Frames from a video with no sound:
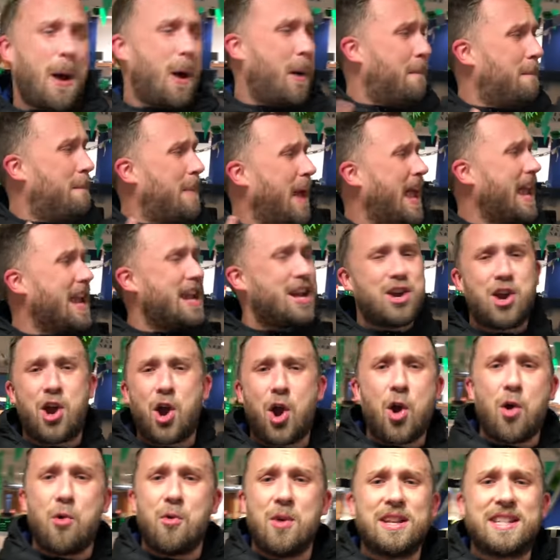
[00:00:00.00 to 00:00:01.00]
Paul
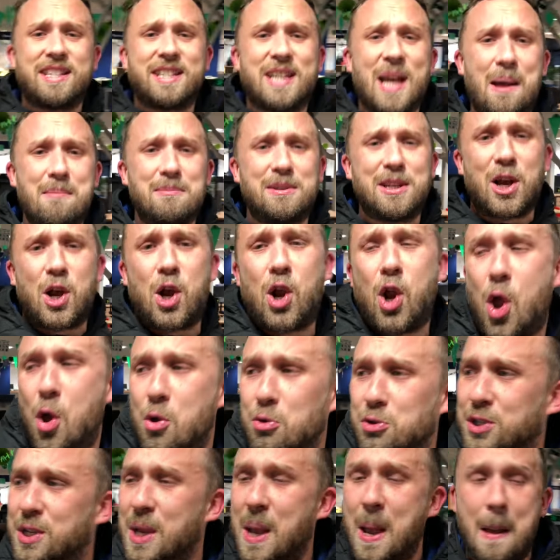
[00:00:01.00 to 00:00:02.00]
Baker, it's time to
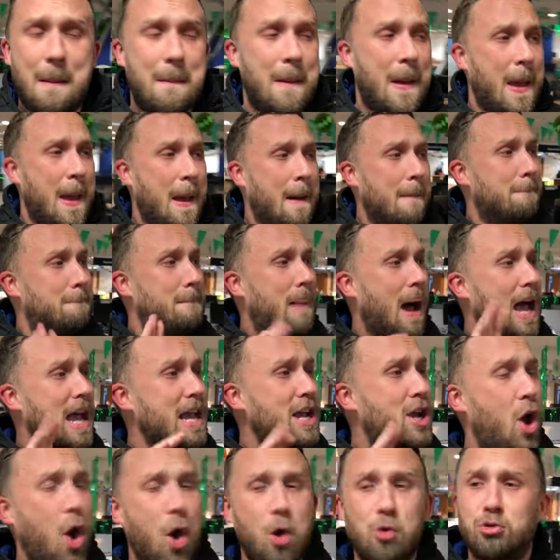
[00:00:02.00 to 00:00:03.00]
close up. By
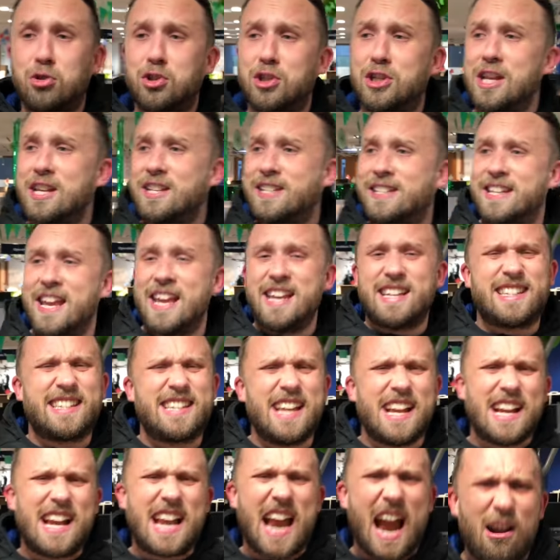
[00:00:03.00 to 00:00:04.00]
Coast
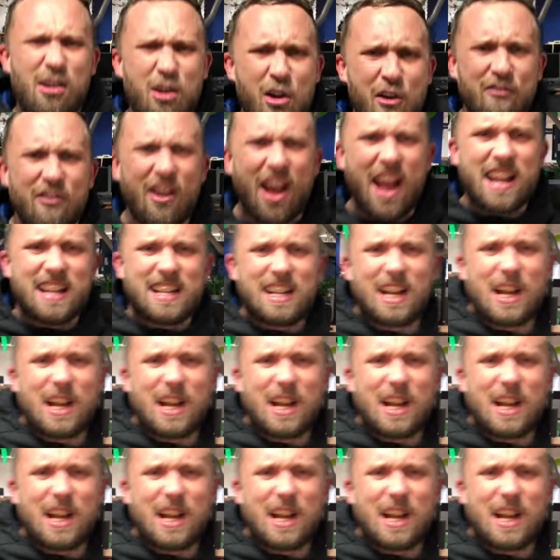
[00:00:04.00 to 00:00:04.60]
Assistant Caravan